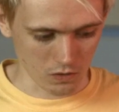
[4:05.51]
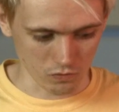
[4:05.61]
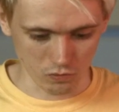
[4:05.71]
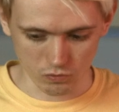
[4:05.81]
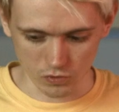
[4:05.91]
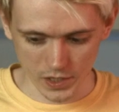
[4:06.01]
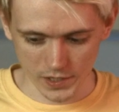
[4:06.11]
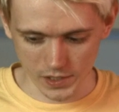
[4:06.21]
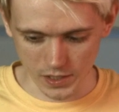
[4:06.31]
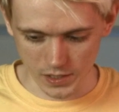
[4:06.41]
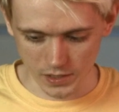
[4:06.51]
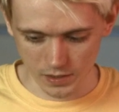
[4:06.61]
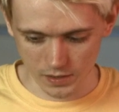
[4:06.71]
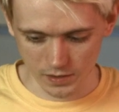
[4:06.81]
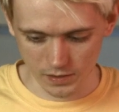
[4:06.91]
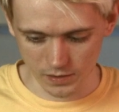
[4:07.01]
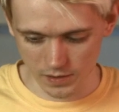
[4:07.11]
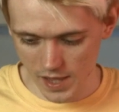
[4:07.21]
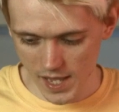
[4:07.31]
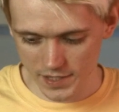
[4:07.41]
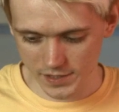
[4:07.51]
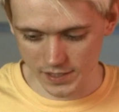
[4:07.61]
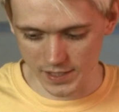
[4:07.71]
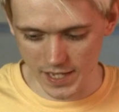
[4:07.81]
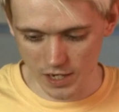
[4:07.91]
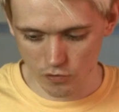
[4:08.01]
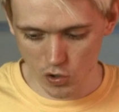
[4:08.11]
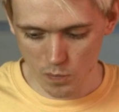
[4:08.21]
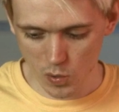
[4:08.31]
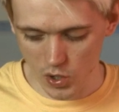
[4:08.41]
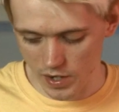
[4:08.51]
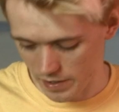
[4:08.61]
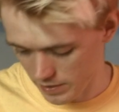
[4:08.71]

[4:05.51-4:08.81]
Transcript: Alrighty, let's get her open.